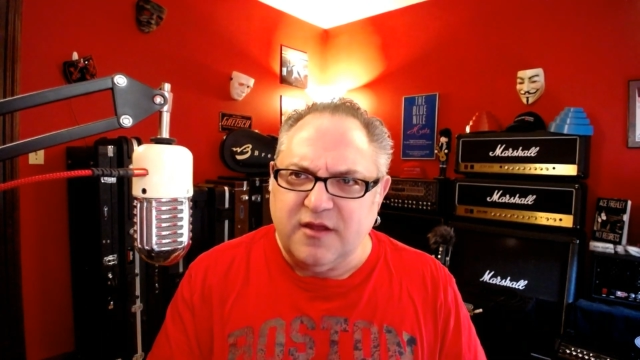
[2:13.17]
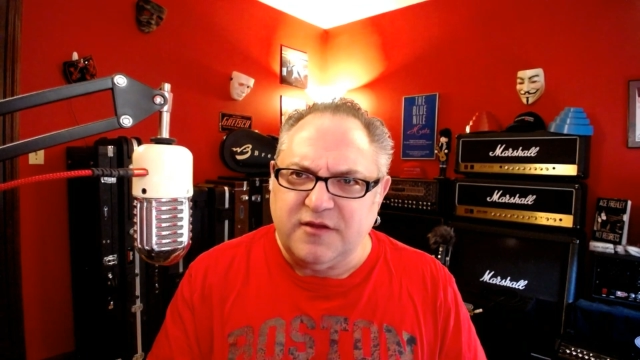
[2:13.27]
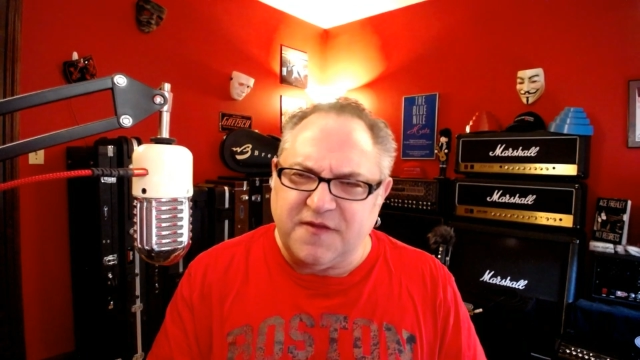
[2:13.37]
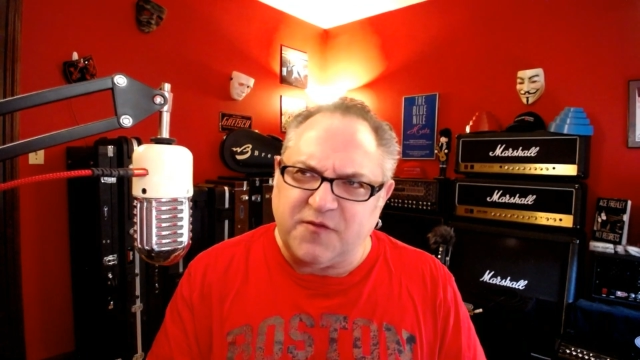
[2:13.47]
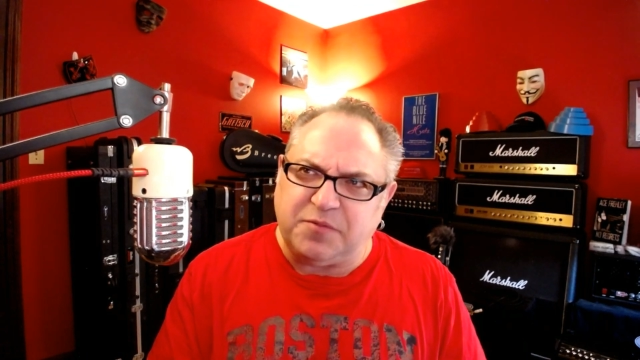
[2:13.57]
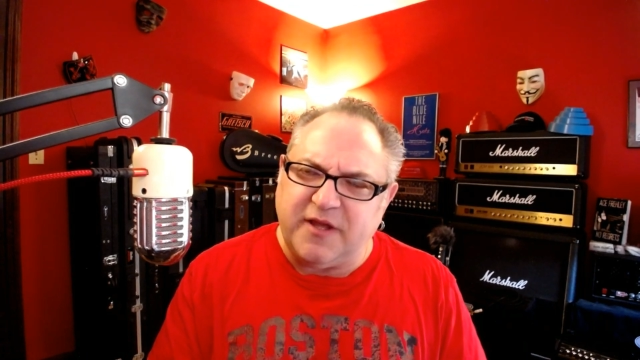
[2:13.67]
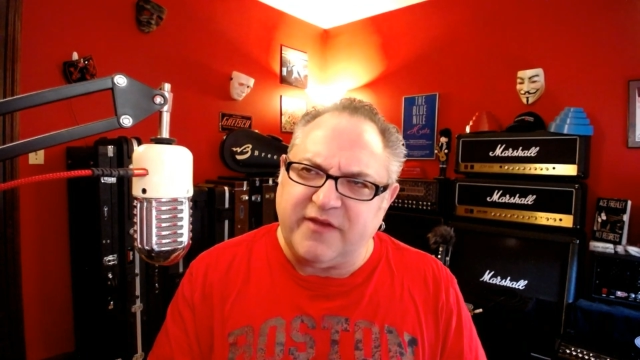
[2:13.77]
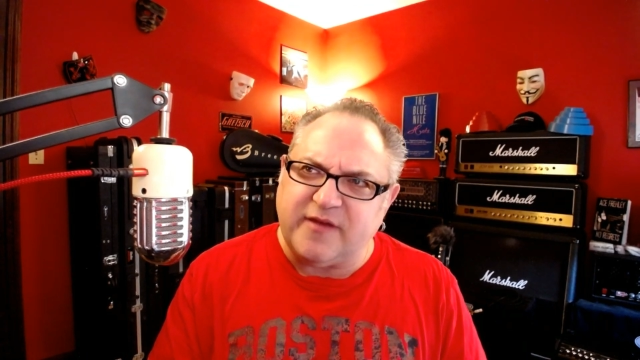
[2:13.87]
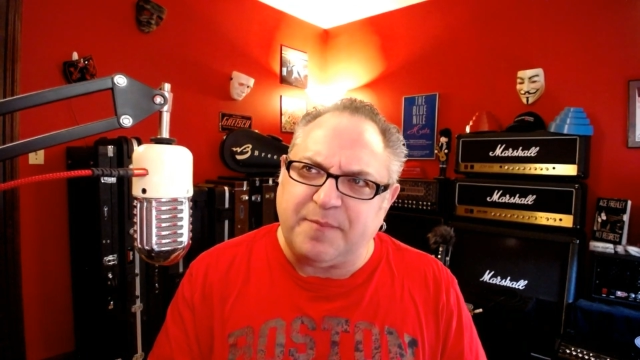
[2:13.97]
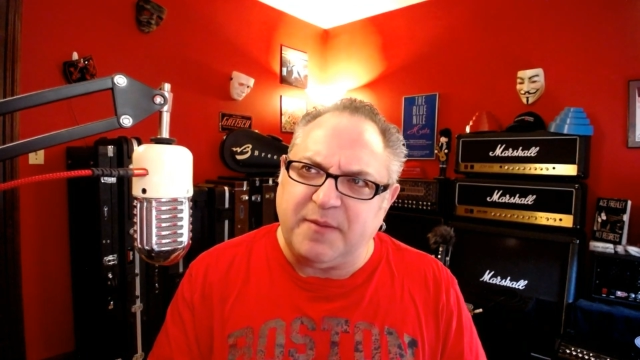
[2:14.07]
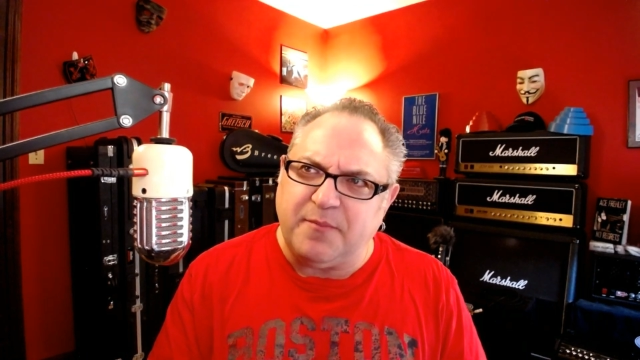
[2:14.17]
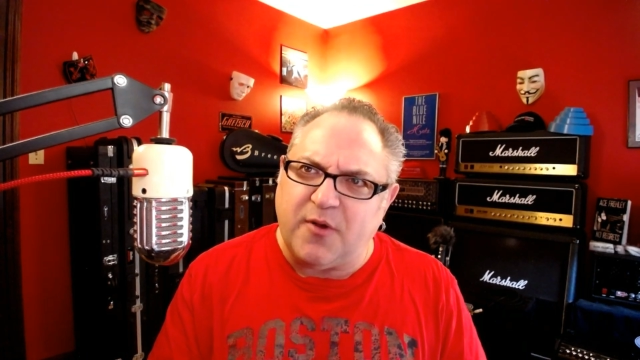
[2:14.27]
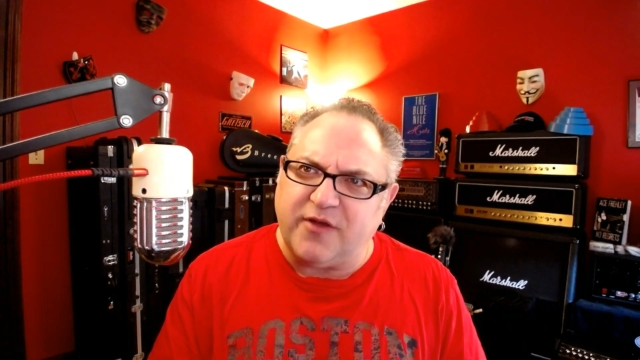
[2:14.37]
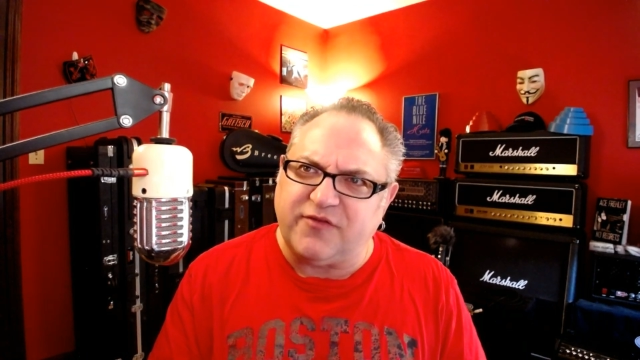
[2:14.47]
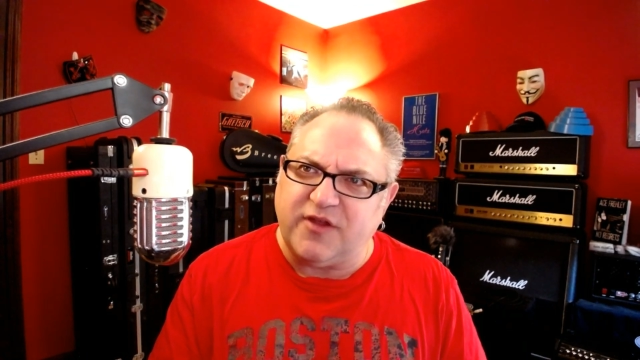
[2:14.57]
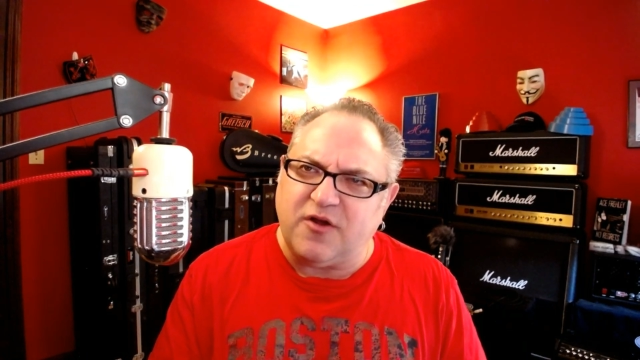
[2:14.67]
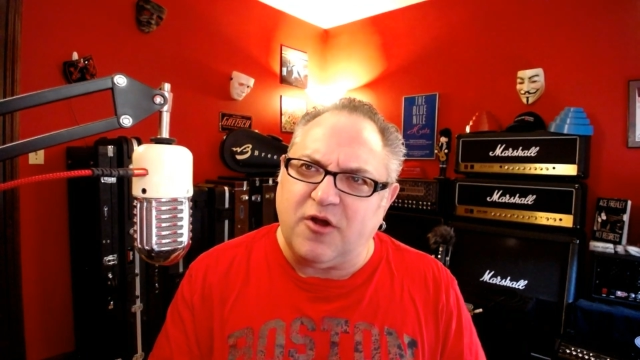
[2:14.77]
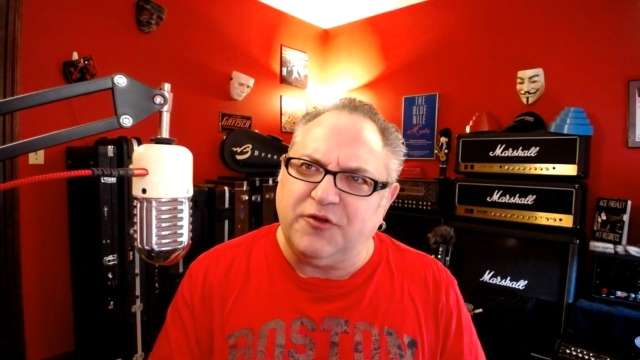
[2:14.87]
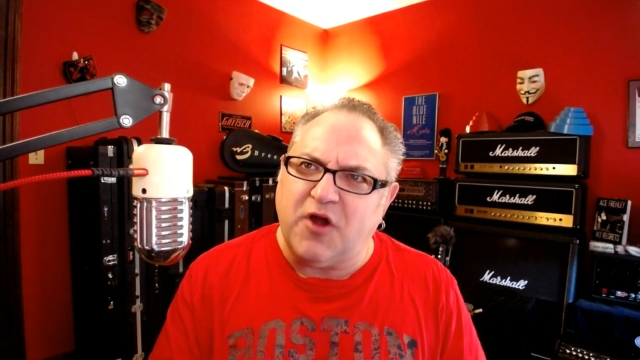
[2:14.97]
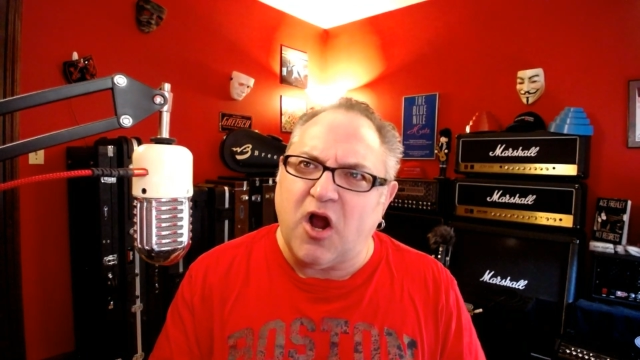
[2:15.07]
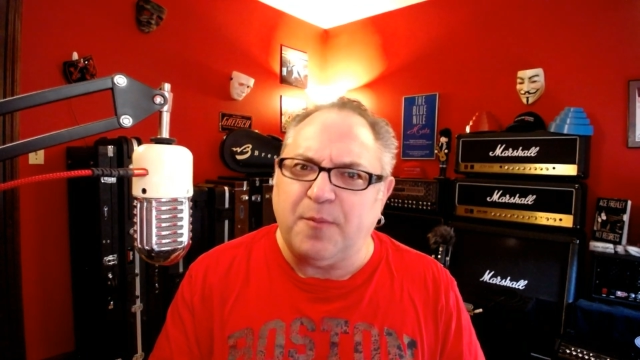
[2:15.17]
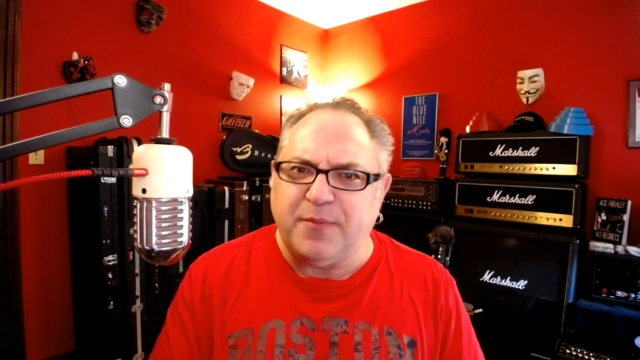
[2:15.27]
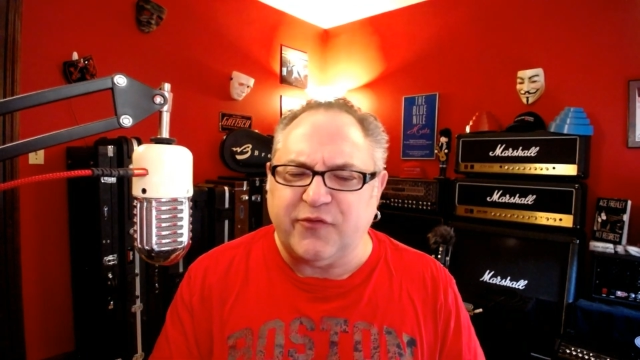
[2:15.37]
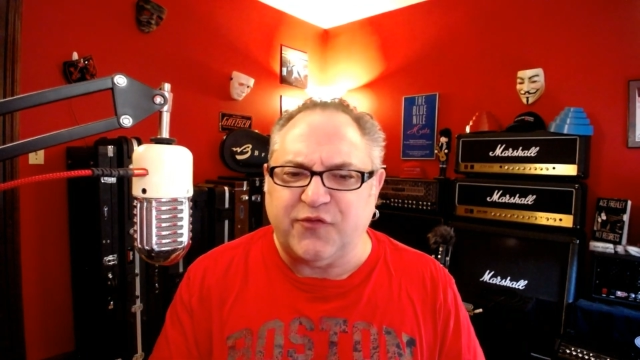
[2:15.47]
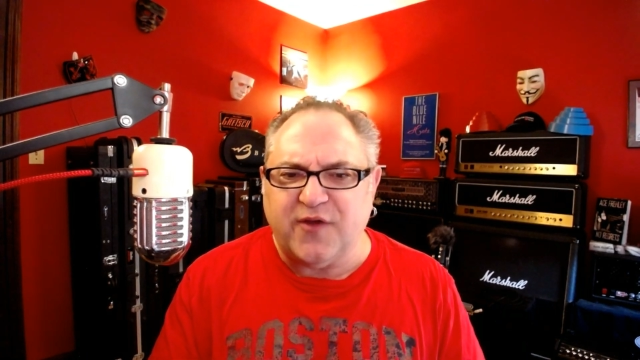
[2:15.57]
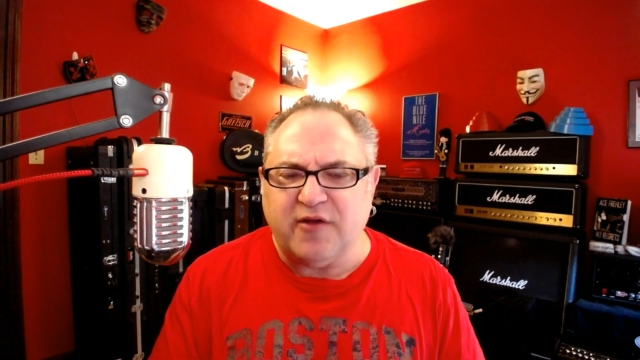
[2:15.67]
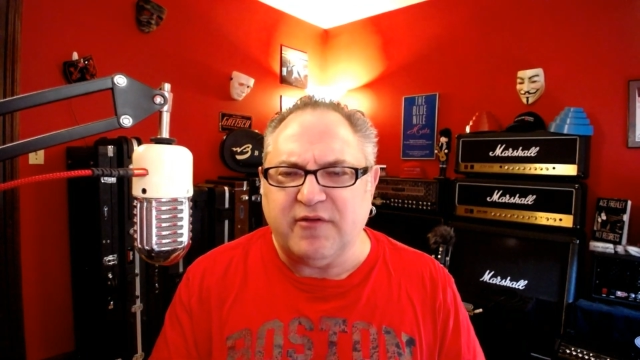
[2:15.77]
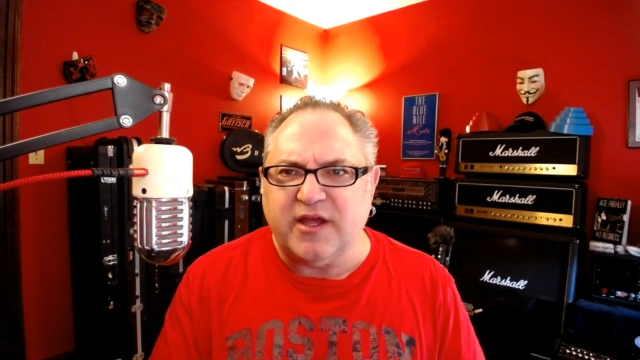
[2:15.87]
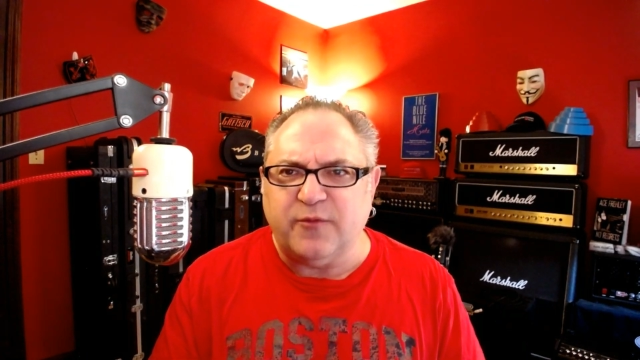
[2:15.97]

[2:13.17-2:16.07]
to this place up in Boston called Harper's Ferry,